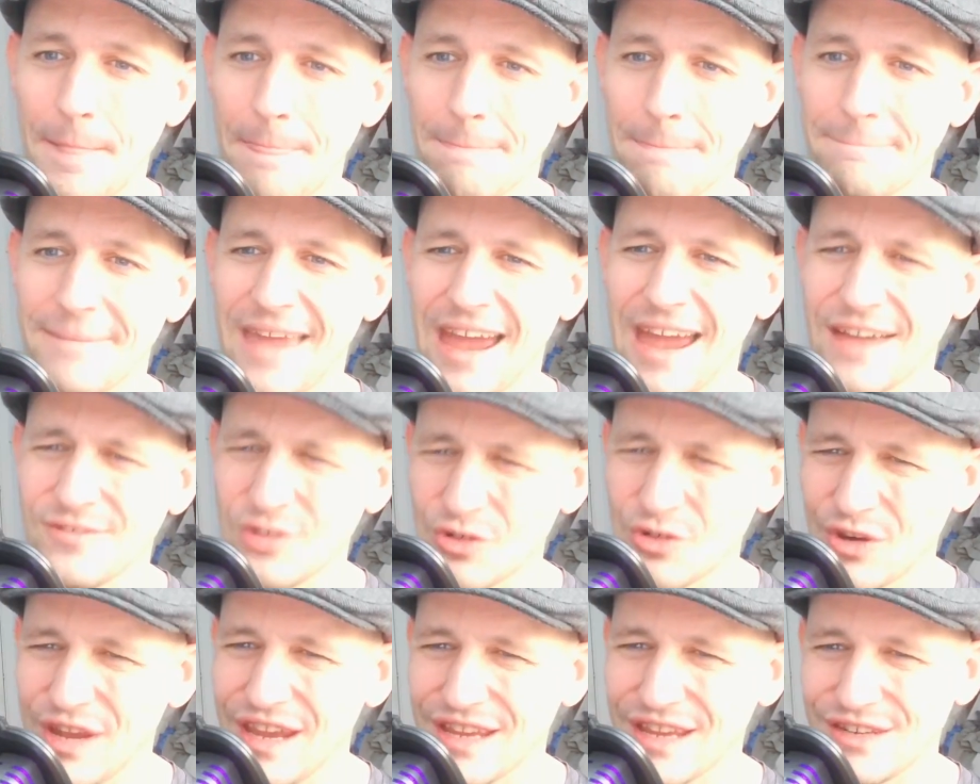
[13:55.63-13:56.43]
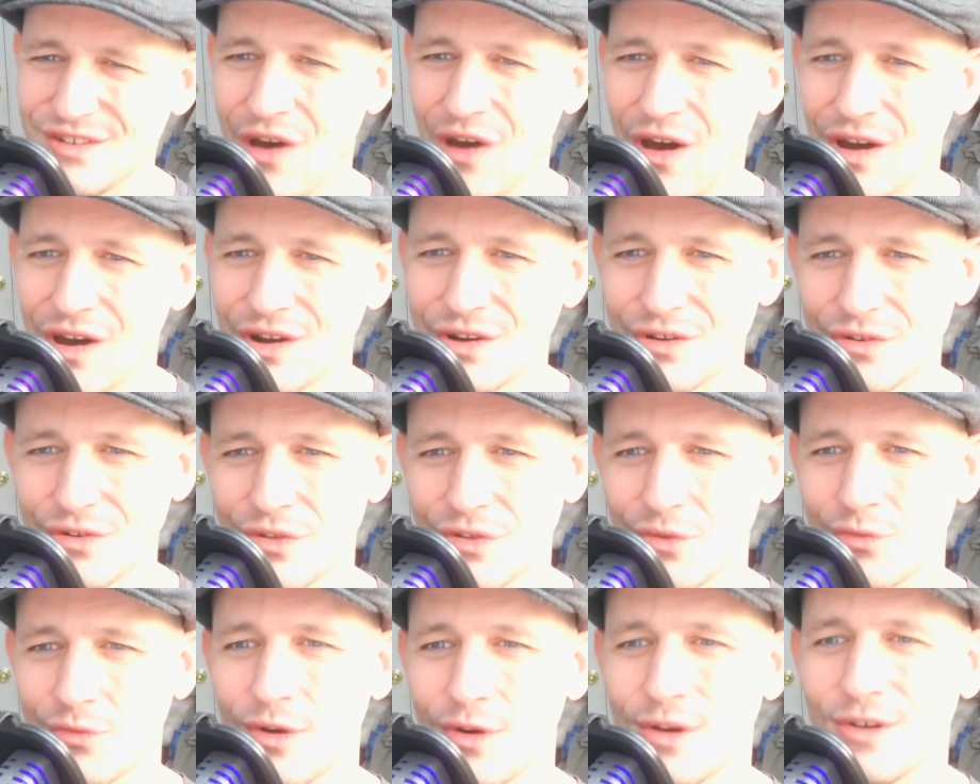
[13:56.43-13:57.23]
after he had conquered
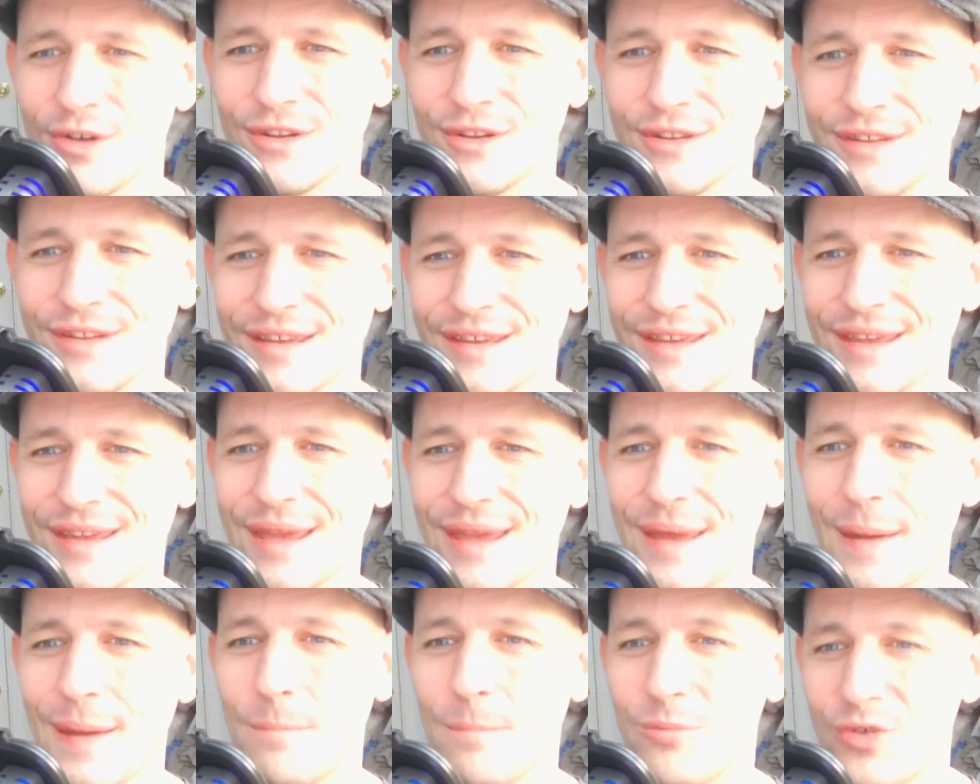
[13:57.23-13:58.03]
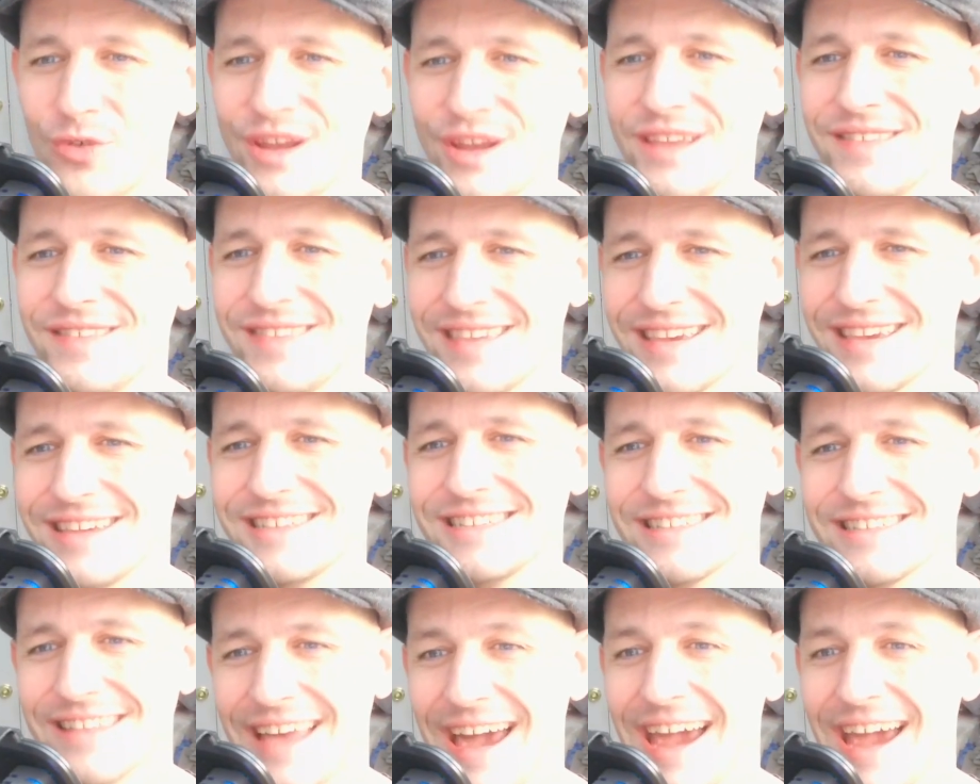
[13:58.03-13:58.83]
the world, breathed
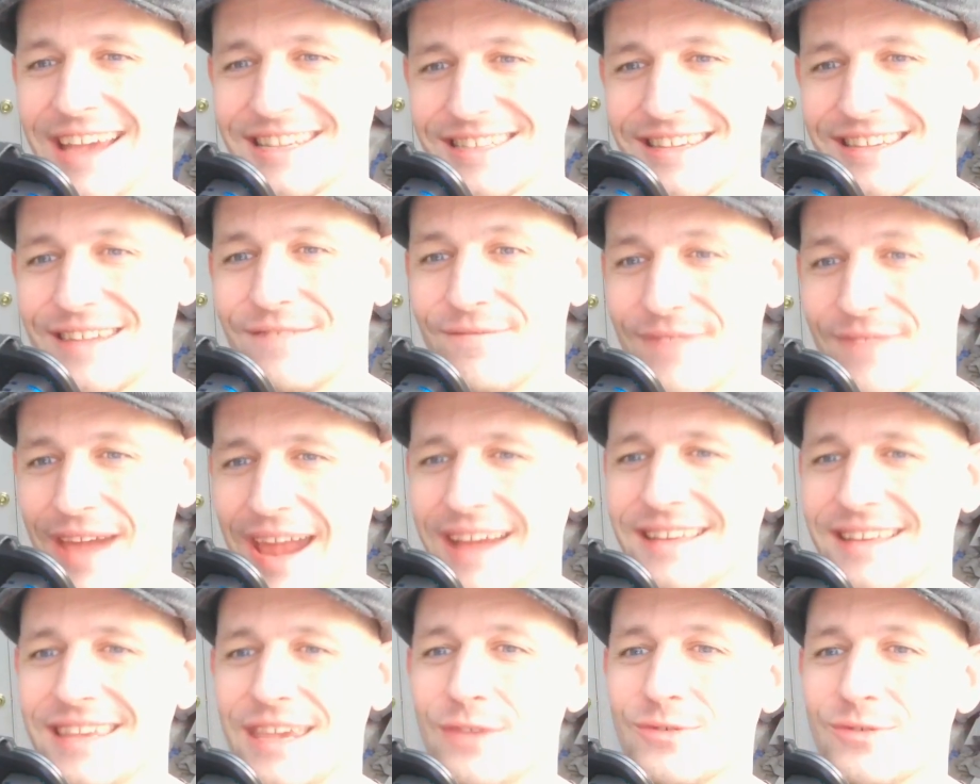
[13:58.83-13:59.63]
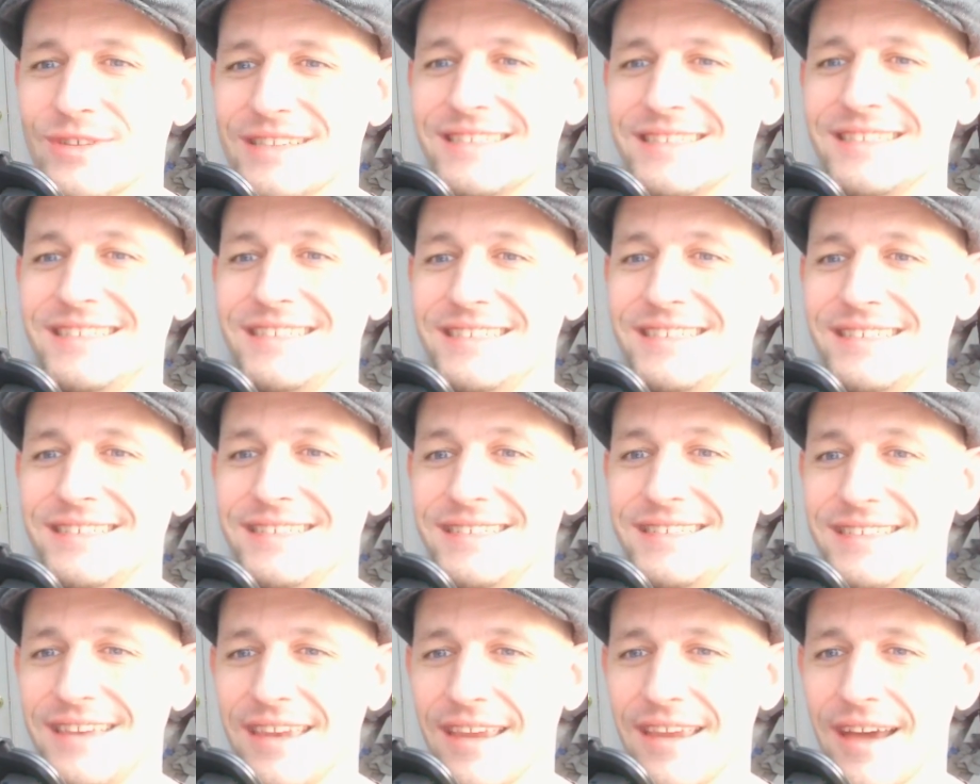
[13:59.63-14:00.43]
his last. In fact, he was
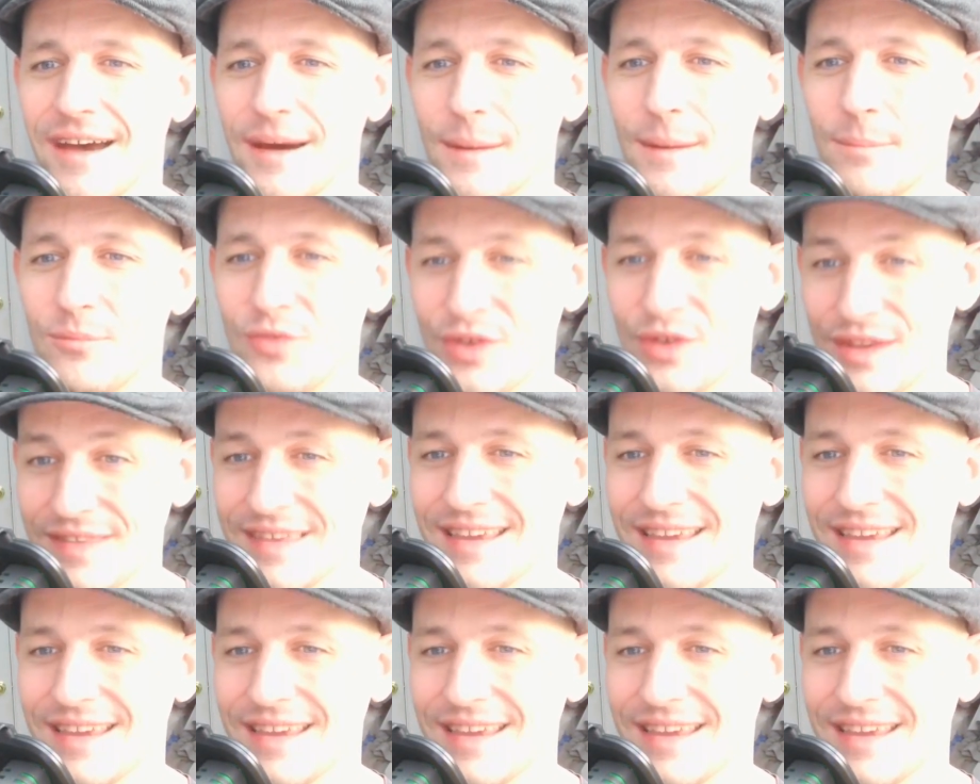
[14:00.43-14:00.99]
uh, breathing